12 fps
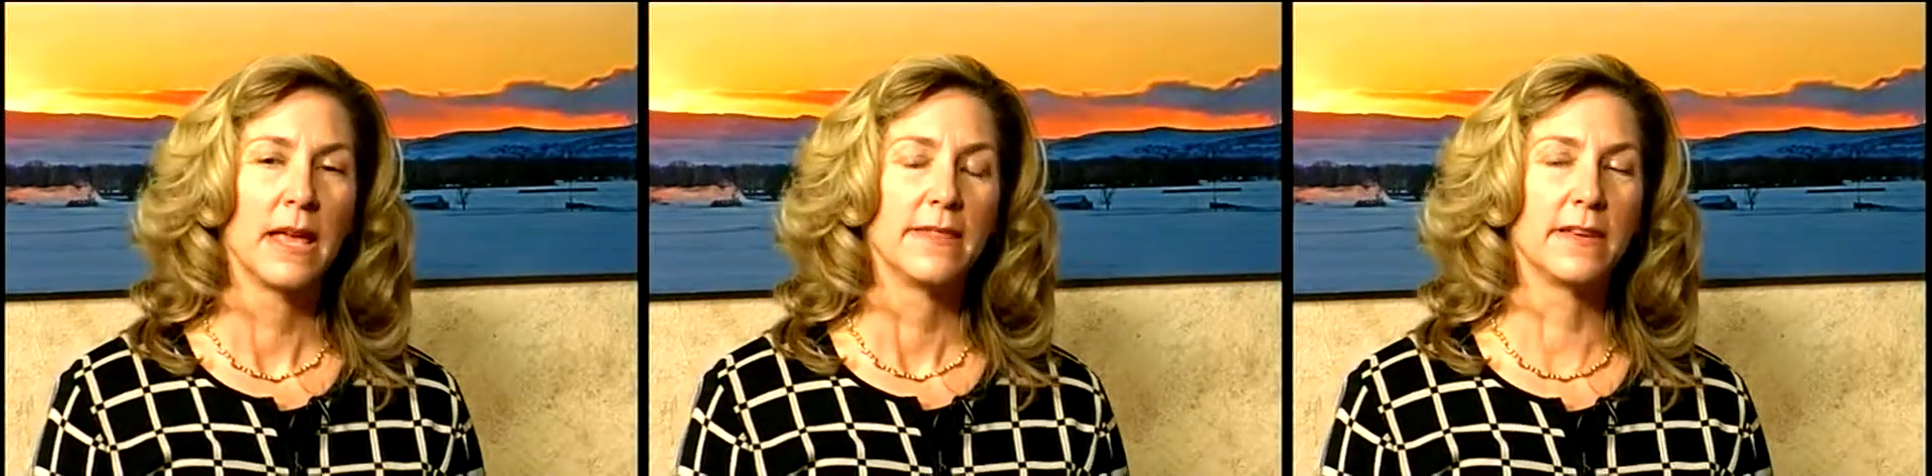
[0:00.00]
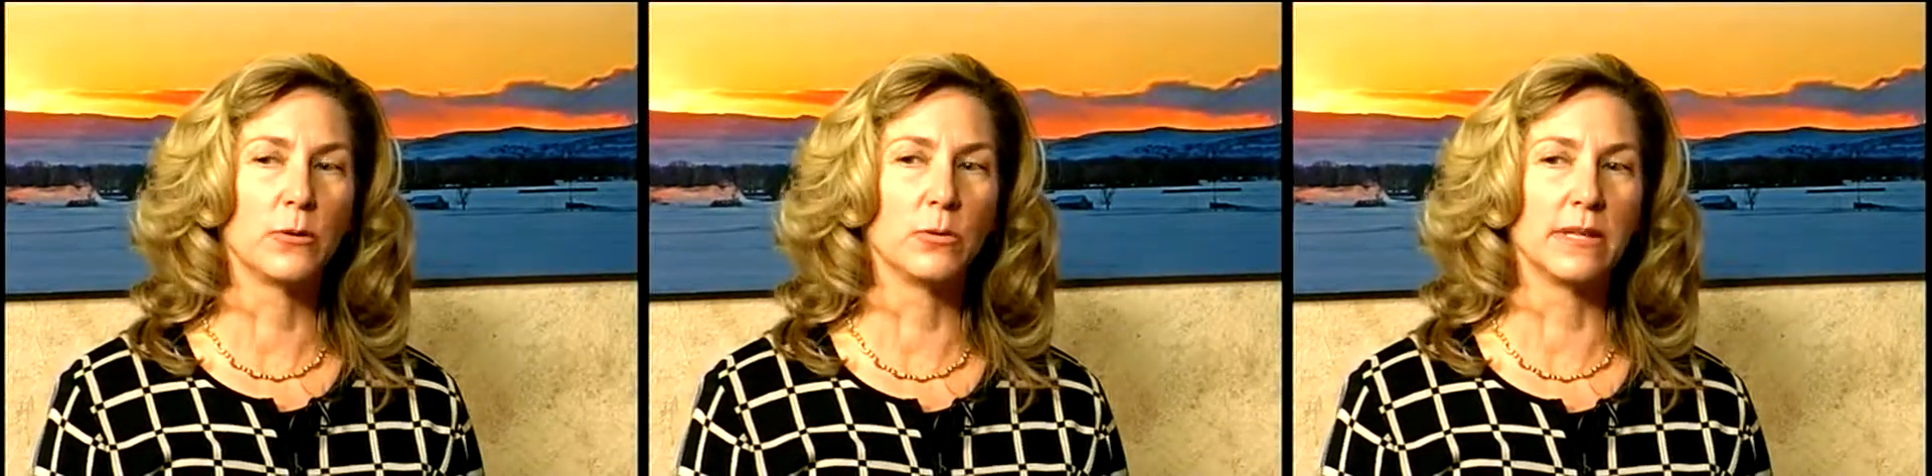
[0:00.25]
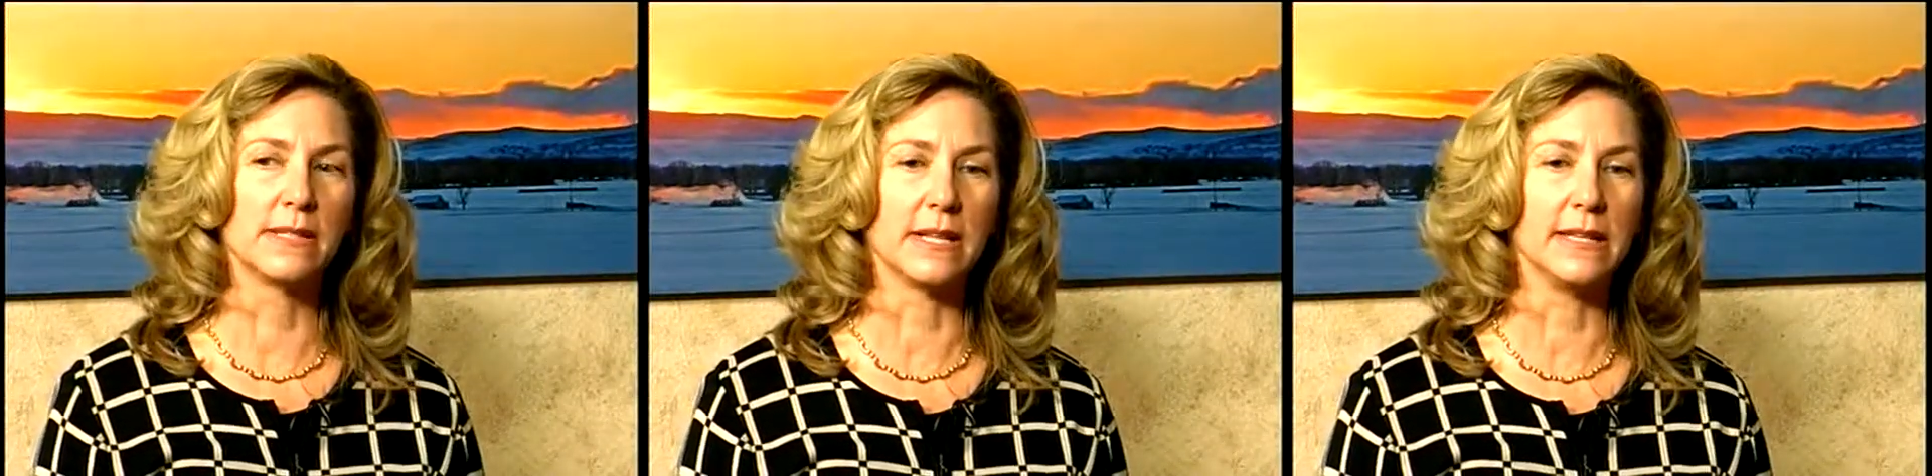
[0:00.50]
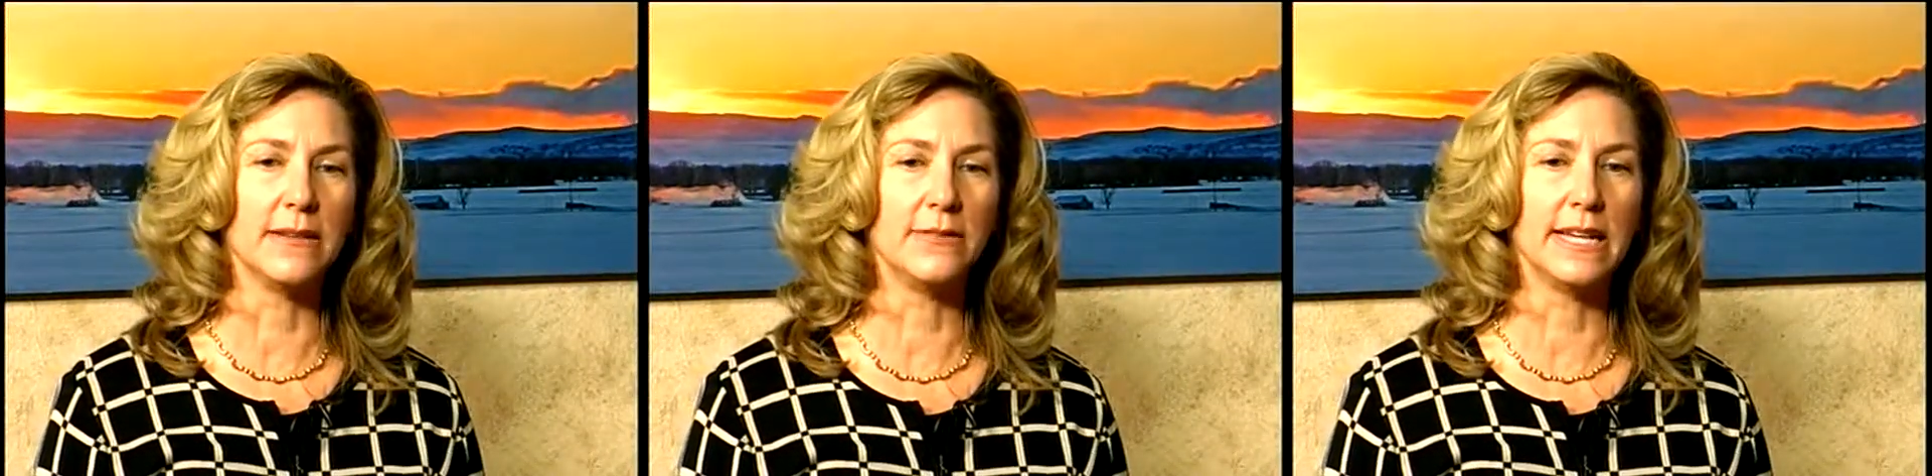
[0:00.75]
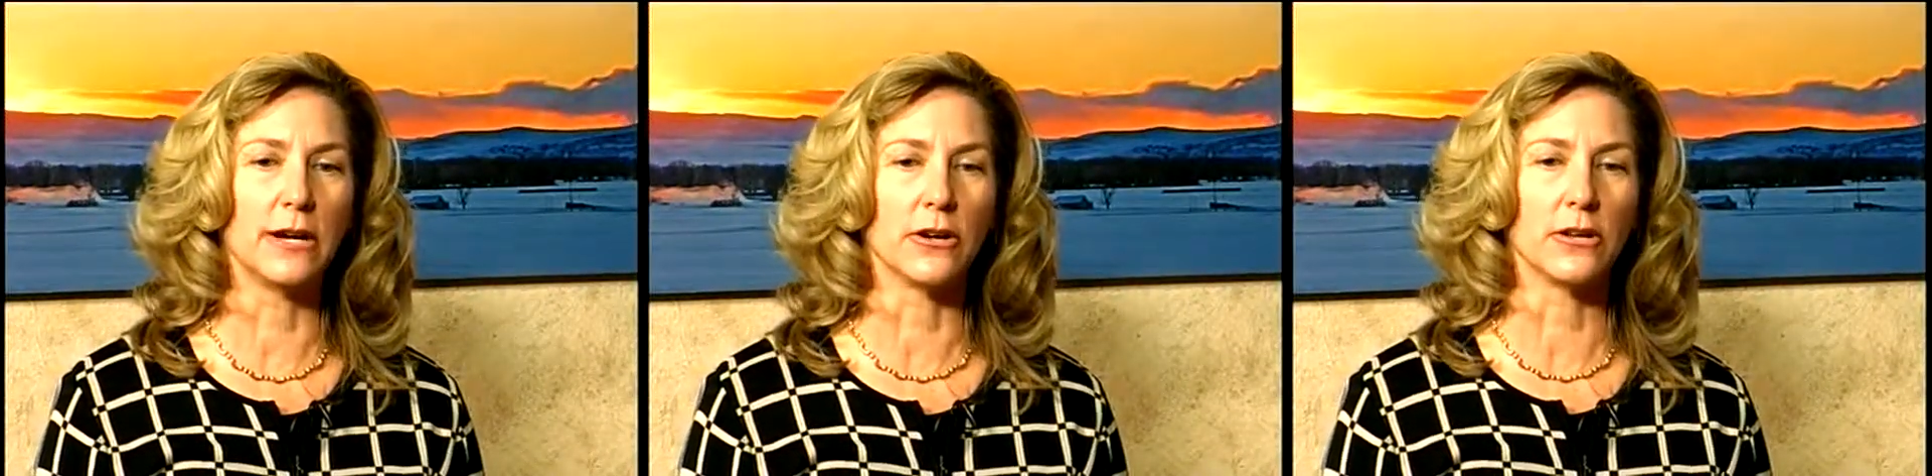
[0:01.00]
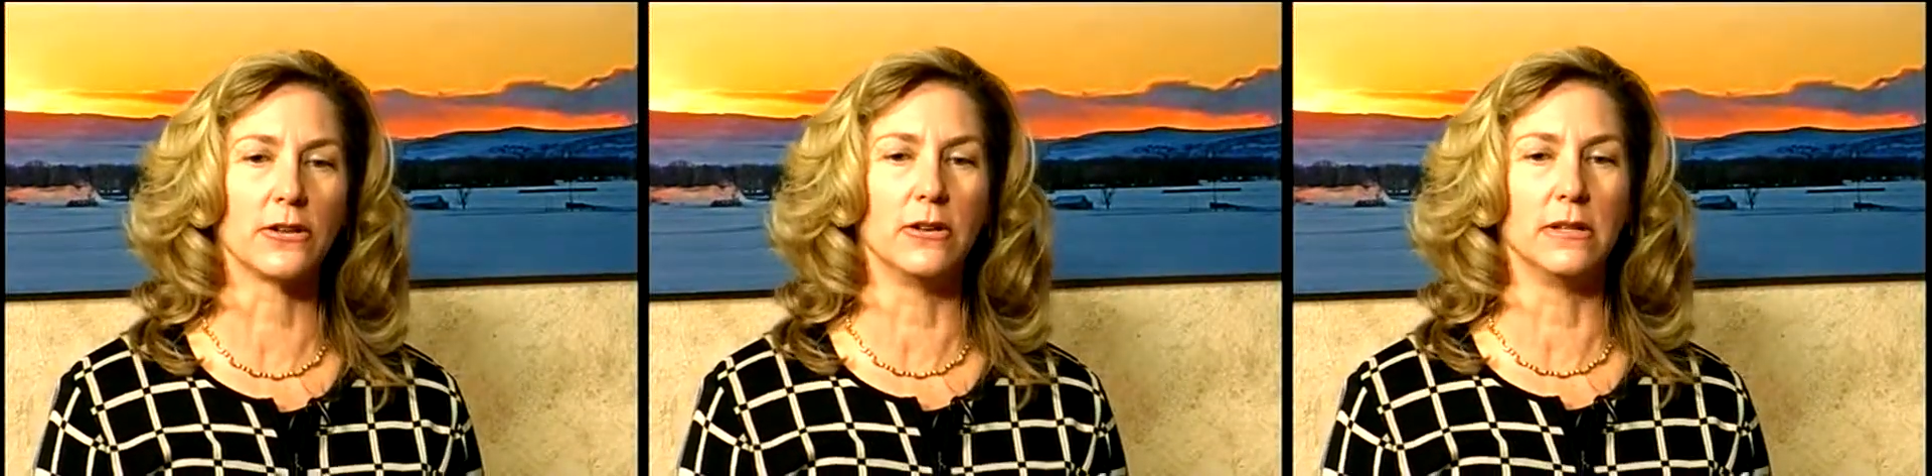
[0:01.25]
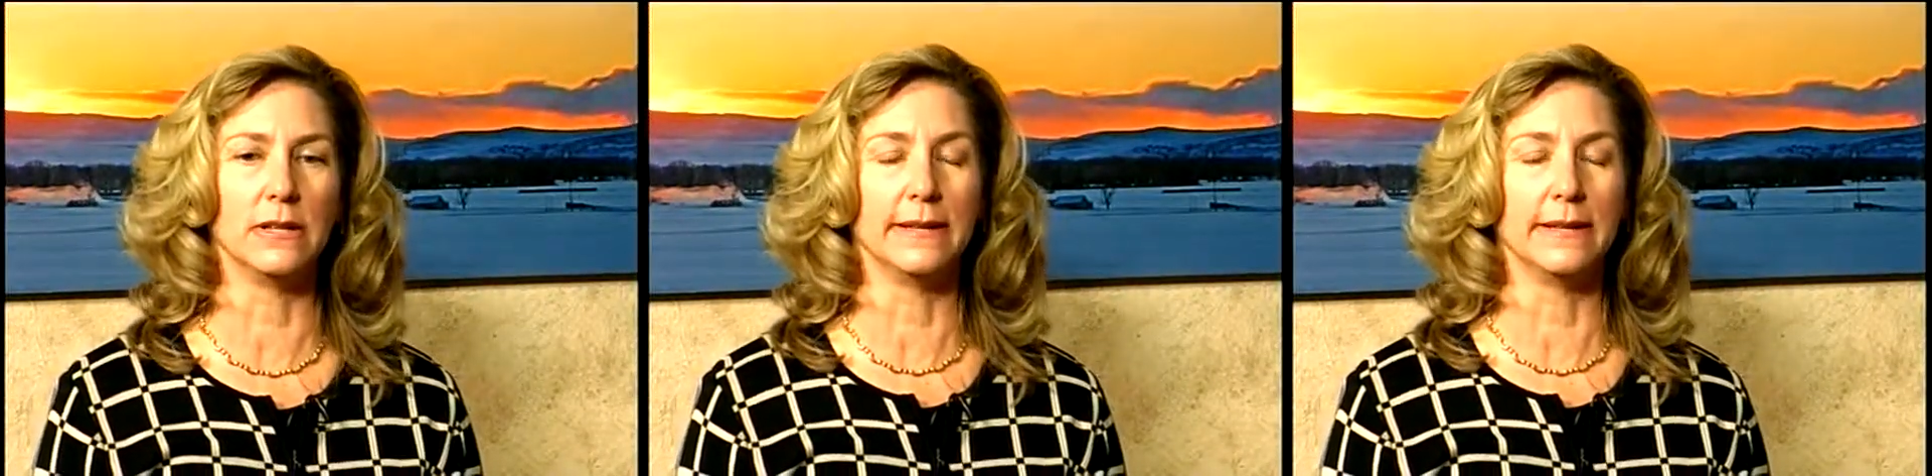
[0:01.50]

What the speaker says: There was a lovely article